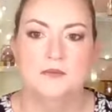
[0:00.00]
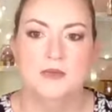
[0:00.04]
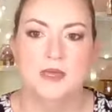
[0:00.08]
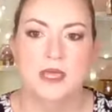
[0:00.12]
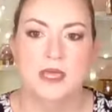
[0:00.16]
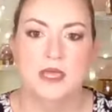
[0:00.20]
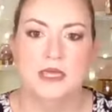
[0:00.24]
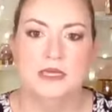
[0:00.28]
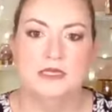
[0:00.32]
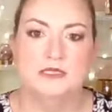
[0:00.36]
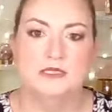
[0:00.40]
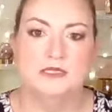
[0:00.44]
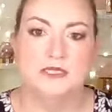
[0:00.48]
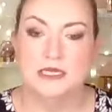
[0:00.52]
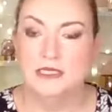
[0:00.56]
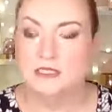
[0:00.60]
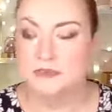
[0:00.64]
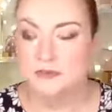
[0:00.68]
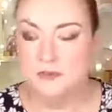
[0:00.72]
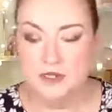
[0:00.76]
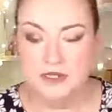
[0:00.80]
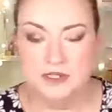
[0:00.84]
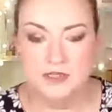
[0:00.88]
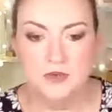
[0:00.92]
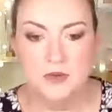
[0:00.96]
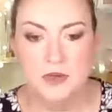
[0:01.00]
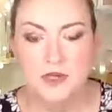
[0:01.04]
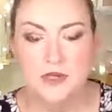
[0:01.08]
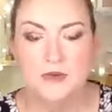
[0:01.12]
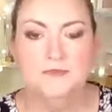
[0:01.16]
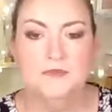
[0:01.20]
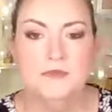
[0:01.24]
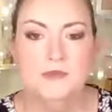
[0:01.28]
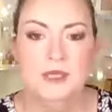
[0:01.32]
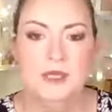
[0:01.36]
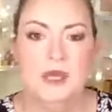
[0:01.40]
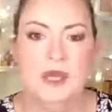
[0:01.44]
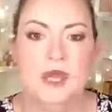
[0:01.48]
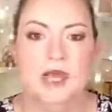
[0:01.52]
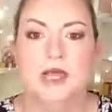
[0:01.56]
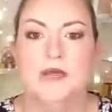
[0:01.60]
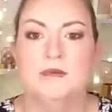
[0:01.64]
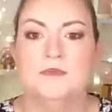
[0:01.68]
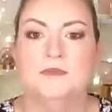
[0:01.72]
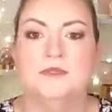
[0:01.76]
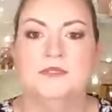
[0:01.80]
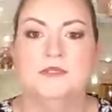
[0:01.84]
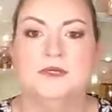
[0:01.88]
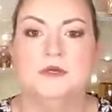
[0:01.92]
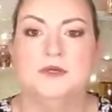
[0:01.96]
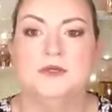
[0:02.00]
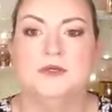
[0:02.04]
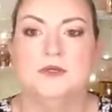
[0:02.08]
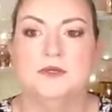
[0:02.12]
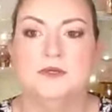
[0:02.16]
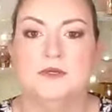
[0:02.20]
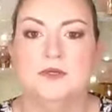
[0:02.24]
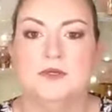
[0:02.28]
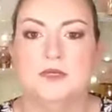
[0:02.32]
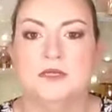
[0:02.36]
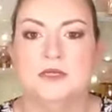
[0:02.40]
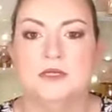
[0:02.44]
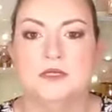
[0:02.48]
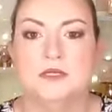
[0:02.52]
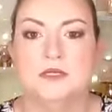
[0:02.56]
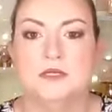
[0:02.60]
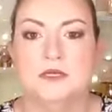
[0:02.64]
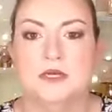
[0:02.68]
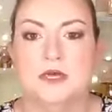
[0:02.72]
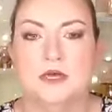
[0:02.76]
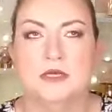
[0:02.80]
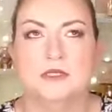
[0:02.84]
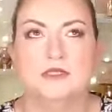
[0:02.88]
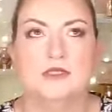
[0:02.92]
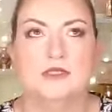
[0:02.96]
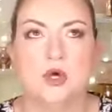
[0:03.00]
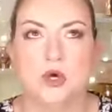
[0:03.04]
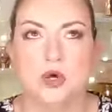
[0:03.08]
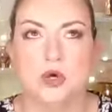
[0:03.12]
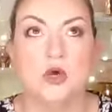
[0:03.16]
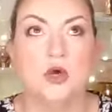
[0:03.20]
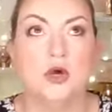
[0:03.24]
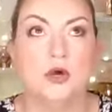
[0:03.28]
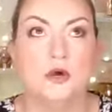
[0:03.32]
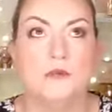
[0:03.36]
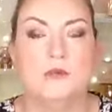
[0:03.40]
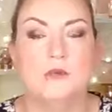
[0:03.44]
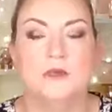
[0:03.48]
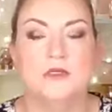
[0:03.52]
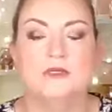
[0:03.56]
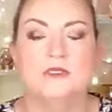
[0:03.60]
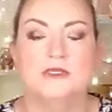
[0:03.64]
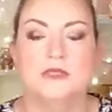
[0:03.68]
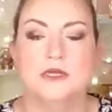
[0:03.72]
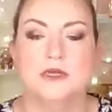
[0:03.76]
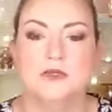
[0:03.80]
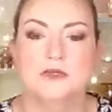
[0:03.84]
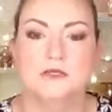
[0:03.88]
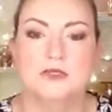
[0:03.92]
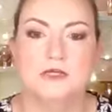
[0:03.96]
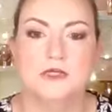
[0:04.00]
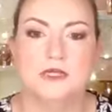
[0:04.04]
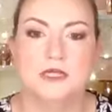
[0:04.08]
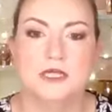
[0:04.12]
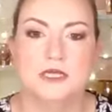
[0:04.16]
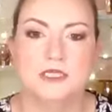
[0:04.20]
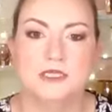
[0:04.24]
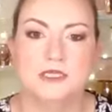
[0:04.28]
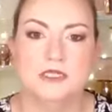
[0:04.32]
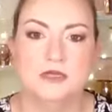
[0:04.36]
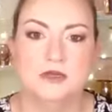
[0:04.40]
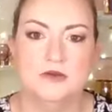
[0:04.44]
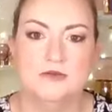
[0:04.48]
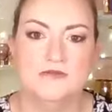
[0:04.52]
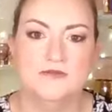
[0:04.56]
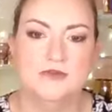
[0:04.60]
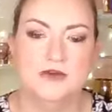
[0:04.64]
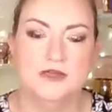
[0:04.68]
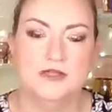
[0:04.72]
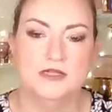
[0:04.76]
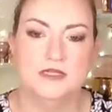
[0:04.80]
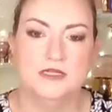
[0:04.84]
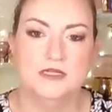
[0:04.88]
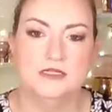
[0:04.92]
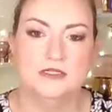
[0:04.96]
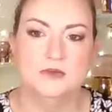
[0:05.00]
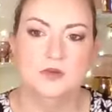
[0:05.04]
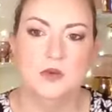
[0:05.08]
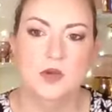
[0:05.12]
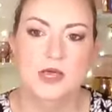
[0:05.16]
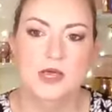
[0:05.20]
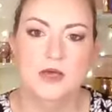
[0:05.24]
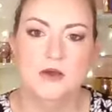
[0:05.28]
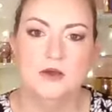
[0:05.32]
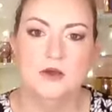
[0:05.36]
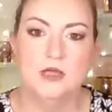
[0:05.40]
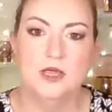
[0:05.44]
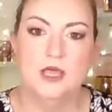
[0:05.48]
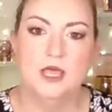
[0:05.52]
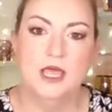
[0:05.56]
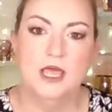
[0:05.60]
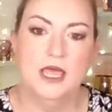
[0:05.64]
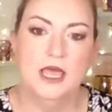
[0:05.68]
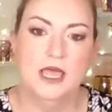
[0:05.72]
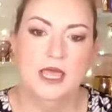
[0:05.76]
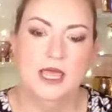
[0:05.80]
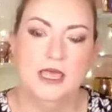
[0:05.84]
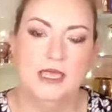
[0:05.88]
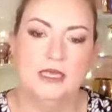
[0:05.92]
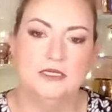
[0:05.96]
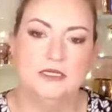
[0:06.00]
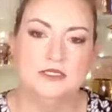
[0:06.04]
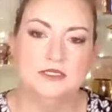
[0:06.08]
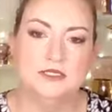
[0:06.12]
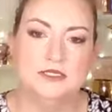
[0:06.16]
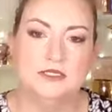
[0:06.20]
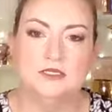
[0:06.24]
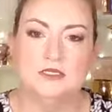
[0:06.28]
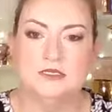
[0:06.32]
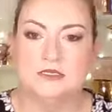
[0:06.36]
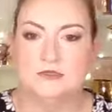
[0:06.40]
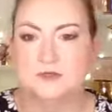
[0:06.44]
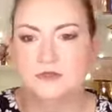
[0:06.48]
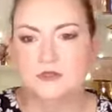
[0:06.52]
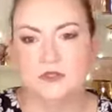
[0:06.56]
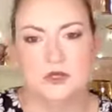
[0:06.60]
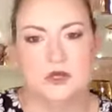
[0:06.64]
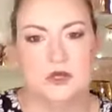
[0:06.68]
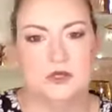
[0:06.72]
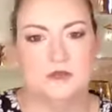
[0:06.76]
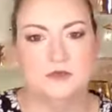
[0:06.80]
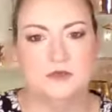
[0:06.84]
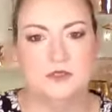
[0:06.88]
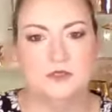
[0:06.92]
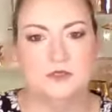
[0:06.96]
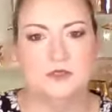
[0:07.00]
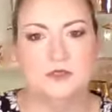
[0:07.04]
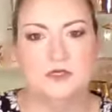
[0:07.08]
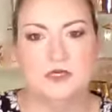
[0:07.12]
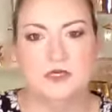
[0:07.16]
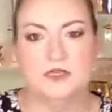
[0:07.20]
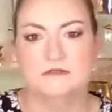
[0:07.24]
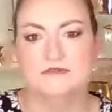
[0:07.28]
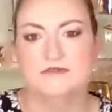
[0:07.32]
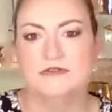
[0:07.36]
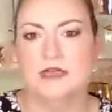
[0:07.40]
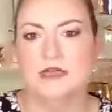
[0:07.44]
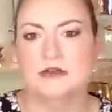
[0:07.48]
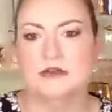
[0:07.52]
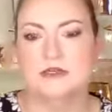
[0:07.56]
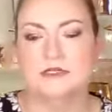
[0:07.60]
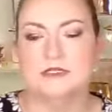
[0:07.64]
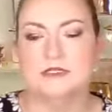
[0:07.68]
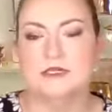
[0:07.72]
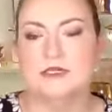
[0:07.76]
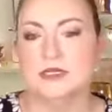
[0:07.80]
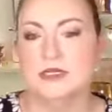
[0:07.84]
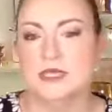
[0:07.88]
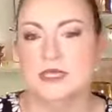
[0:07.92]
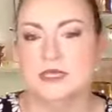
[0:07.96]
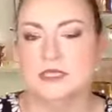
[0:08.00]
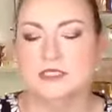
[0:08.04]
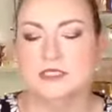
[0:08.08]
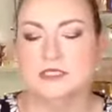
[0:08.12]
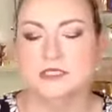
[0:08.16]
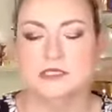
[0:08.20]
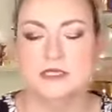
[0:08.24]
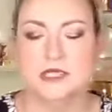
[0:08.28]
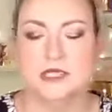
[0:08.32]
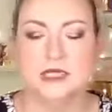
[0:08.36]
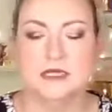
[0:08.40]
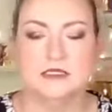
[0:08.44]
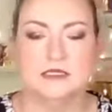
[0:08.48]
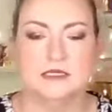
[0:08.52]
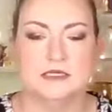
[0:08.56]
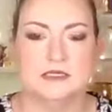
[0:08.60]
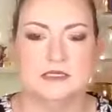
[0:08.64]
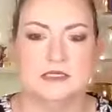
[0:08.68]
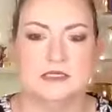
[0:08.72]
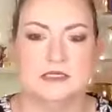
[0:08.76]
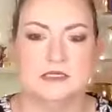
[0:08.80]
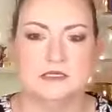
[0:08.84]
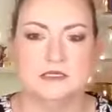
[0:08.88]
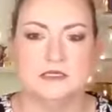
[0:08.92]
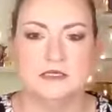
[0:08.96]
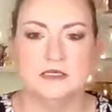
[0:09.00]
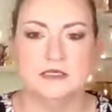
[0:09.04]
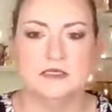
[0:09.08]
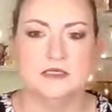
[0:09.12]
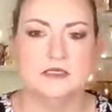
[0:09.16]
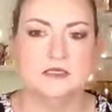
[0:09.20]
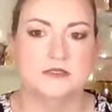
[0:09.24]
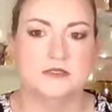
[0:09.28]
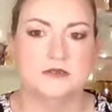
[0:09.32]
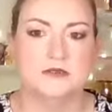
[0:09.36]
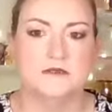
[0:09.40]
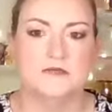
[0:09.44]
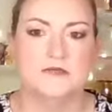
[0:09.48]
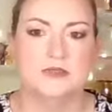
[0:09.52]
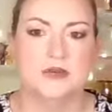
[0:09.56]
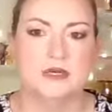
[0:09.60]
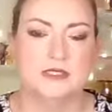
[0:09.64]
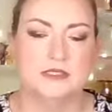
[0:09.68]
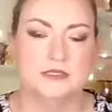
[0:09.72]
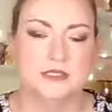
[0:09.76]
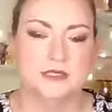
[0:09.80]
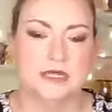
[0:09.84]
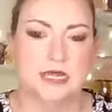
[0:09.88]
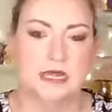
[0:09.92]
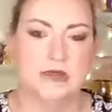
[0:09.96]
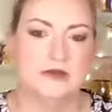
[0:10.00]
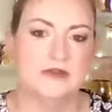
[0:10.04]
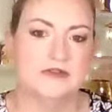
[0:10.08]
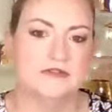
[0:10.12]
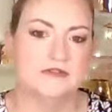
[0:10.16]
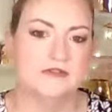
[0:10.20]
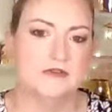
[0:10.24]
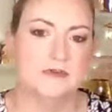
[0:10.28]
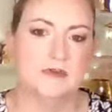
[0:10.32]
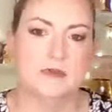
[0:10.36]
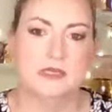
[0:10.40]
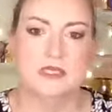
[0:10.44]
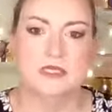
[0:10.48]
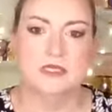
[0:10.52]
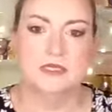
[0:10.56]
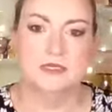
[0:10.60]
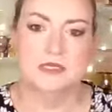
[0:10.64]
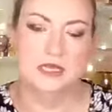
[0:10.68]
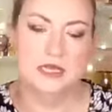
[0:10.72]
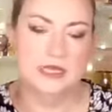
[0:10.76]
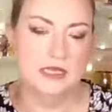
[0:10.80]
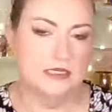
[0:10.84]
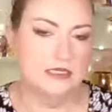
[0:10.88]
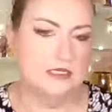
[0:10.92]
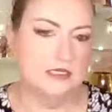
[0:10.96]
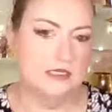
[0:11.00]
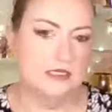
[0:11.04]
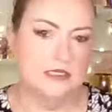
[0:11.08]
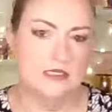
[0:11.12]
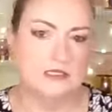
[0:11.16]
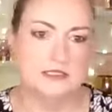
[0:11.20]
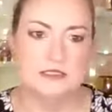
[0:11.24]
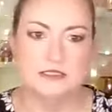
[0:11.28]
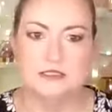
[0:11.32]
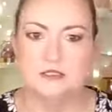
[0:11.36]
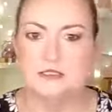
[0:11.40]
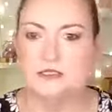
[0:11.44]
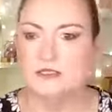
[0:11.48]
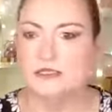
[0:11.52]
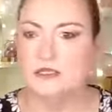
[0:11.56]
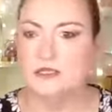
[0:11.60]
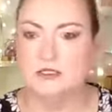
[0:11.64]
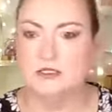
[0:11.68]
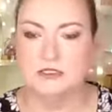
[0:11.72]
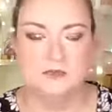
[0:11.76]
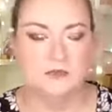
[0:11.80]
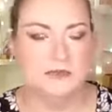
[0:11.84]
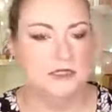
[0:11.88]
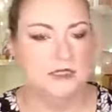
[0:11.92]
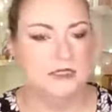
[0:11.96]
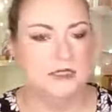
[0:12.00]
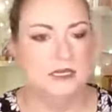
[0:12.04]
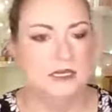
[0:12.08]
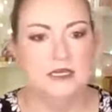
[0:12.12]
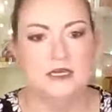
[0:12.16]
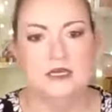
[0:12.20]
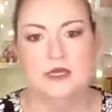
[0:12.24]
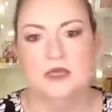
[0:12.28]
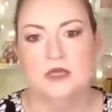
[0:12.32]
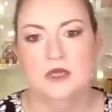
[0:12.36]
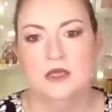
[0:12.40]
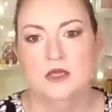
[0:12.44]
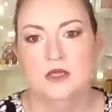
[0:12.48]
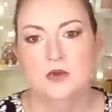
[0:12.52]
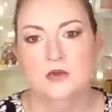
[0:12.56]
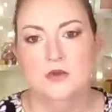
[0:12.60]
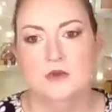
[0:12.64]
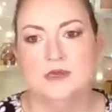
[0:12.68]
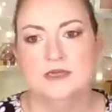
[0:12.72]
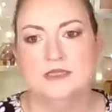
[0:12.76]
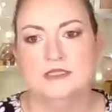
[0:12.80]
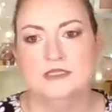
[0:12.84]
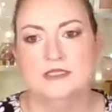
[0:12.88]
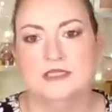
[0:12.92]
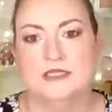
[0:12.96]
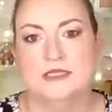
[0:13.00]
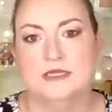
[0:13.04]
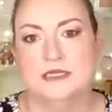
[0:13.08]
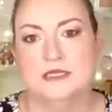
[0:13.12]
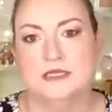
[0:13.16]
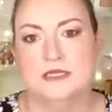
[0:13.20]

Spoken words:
And that's mine as well. So you can go .com, so you can actually go and find that as well. And you can subscribe to like the various locations, as I said. So you just sort of press an RSVP and it tells me that when I send out